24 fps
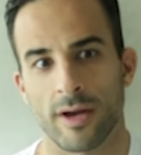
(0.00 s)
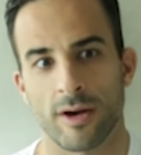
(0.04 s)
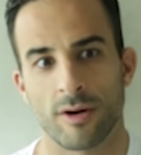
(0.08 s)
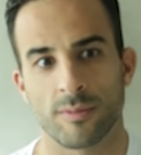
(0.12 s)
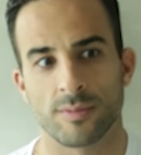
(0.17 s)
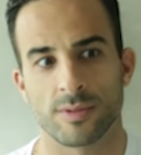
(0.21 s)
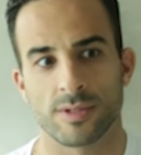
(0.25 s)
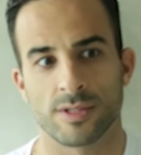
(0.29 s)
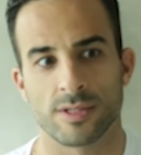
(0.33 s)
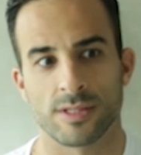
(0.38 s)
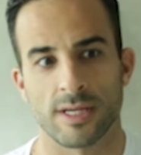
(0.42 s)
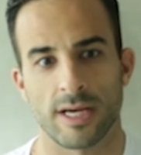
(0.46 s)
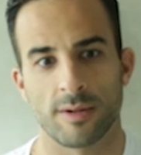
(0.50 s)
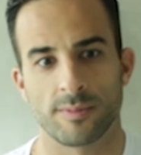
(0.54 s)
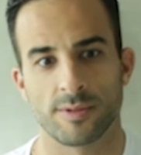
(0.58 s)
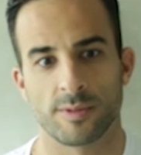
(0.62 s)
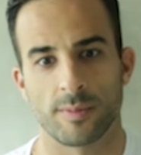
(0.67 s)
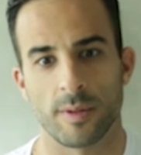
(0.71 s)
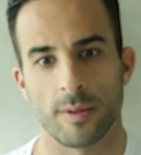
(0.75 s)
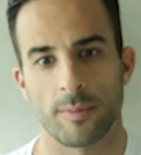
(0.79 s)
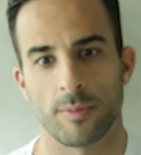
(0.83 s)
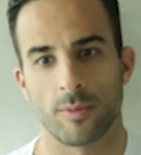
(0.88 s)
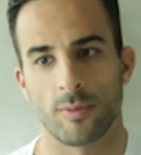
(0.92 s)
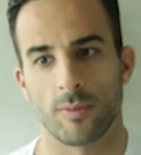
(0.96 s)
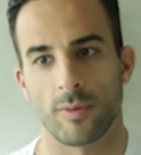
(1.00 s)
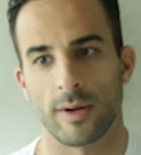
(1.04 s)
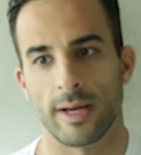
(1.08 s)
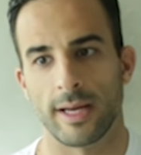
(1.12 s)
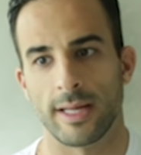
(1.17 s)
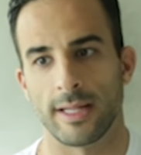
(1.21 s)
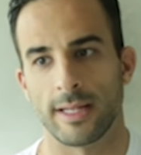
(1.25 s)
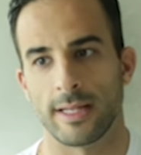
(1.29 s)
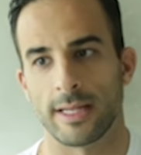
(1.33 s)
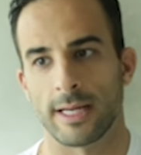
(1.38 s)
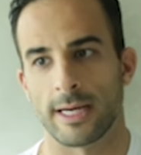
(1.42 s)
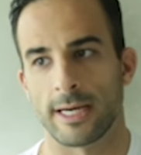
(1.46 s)
helps people
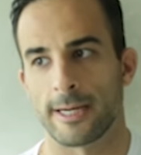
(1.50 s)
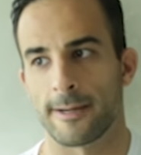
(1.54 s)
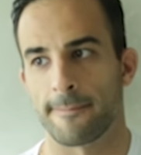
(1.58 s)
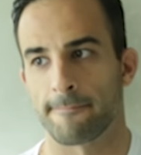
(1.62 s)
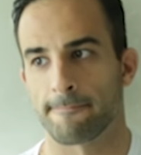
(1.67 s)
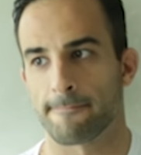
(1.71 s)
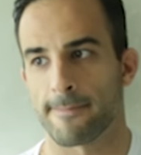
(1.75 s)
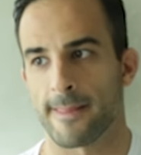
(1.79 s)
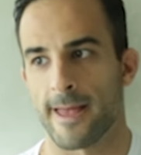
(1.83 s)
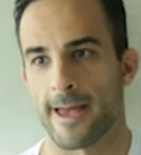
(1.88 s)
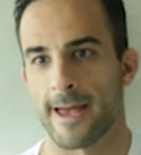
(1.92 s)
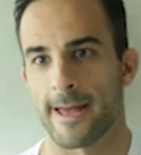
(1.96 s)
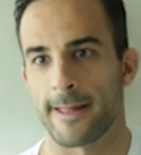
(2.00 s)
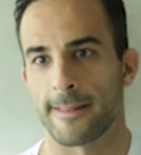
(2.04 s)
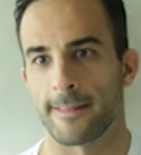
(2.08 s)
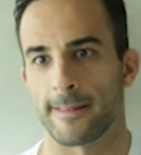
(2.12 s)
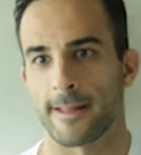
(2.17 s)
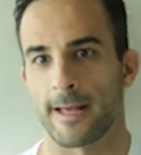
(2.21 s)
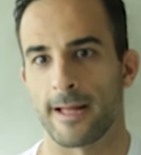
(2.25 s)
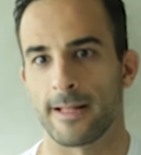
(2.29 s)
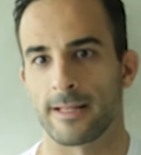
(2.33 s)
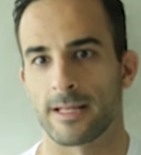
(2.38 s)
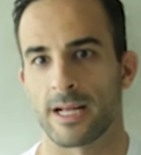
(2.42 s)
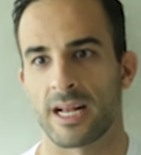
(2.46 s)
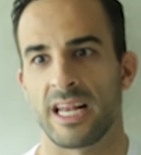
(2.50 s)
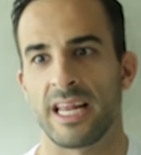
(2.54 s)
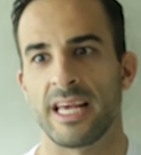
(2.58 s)
and